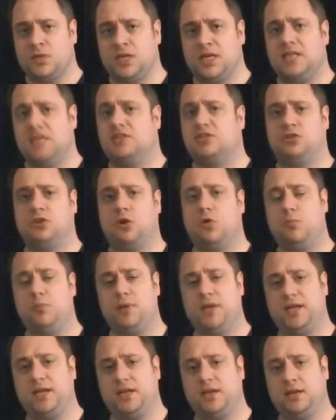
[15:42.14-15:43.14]
is so
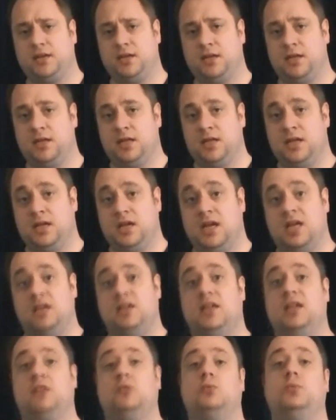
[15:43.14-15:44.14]
big and
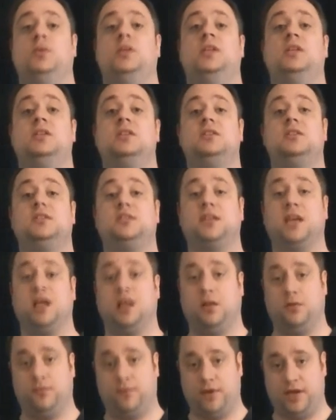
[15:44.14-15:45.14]
that we
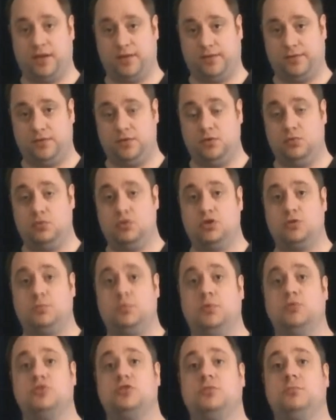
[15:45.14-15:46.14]
self have the
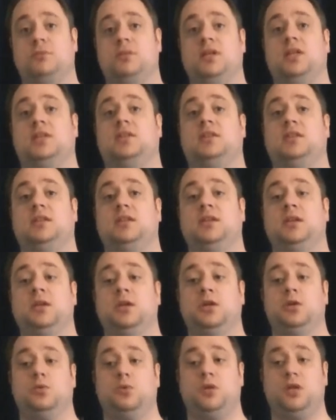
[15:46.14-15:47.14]
responsibility.
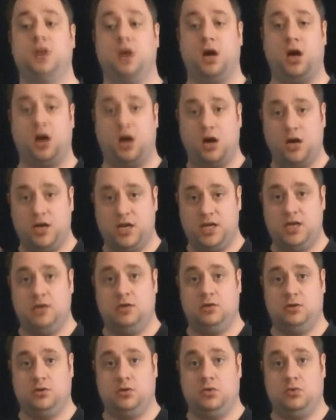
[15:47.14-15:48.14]
We are here
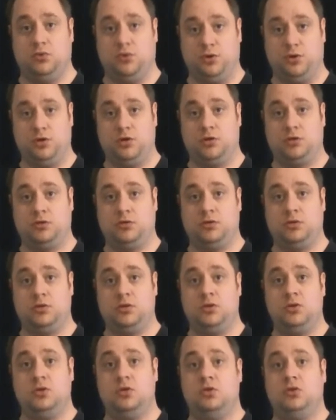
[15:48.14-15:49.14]
on earth
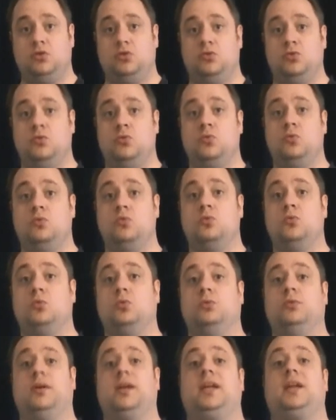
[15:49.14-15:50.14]
to
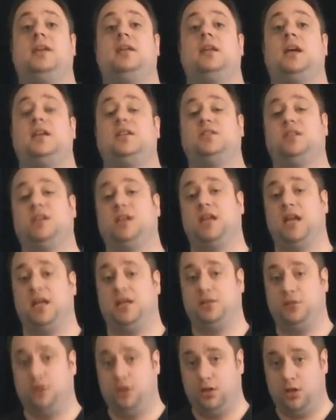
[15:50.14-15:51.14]
recognize
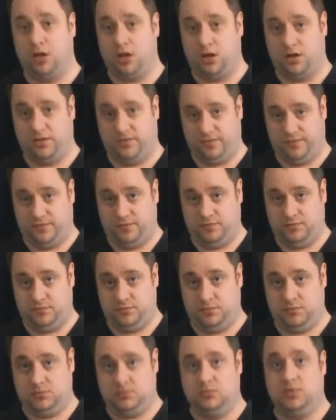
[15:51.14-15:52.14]
again the love,
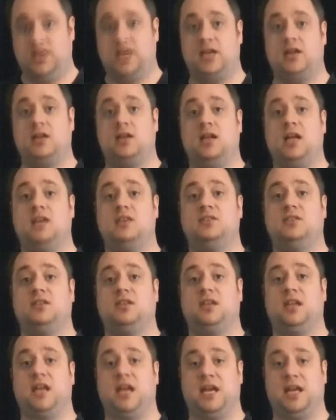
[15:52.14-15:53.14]
recognize
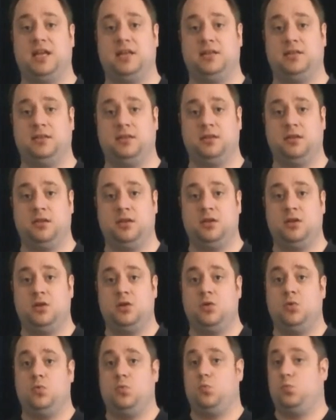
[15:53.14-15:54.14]
again
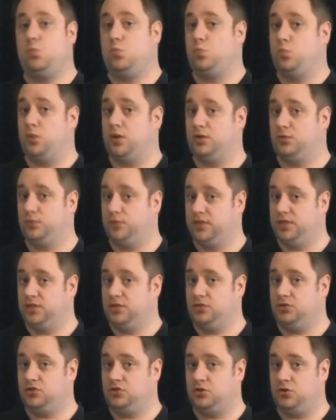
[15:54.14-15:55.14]
what will
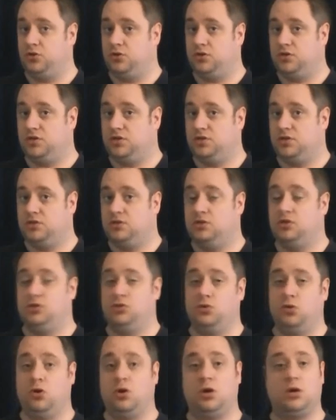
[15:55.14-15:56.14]
you choose, the
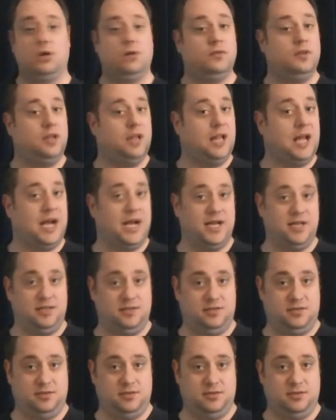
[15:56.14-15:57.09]
dark or the light,